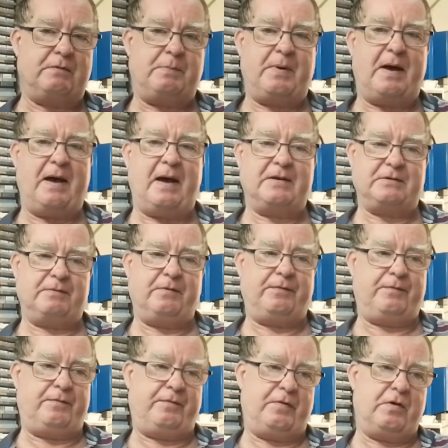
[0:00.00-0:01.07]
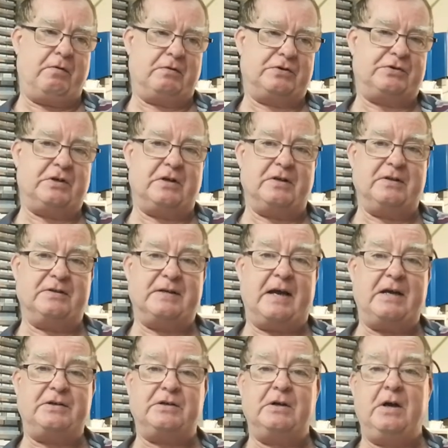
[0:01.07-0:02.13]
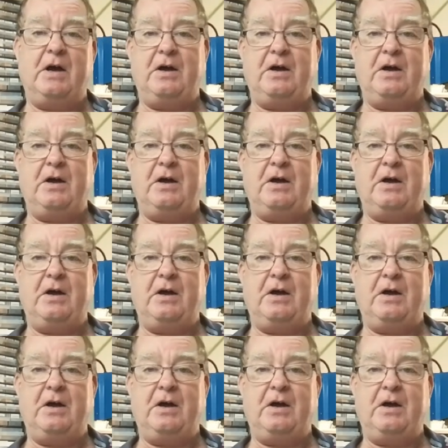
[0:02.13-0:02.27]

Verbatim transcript: repaired for a certain date.